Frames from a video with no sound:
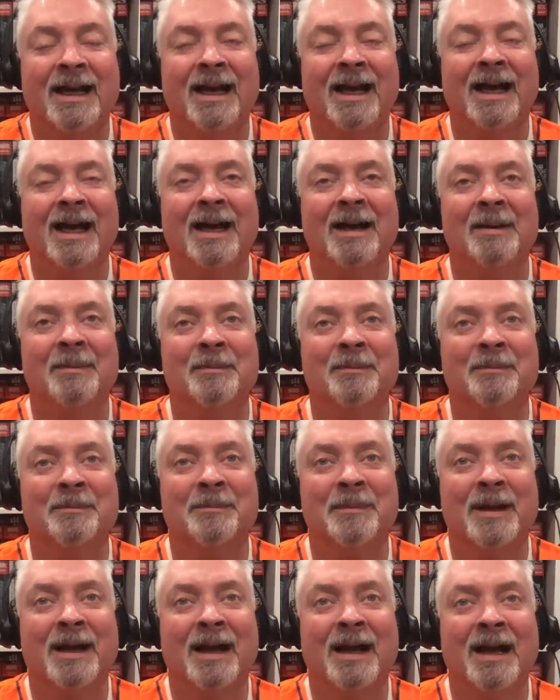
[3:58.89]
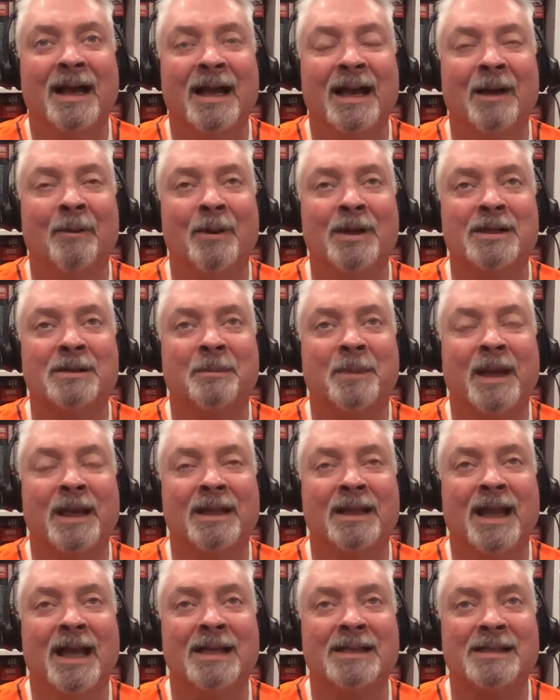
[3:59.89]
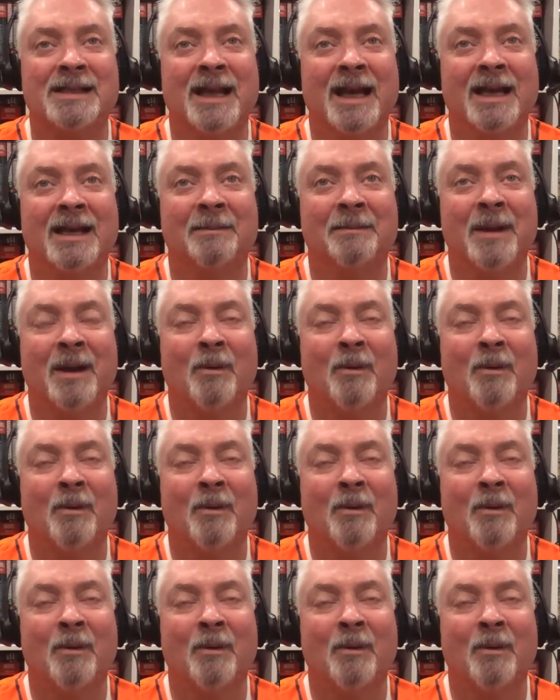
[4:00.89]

Uh, and I went to bed last night and my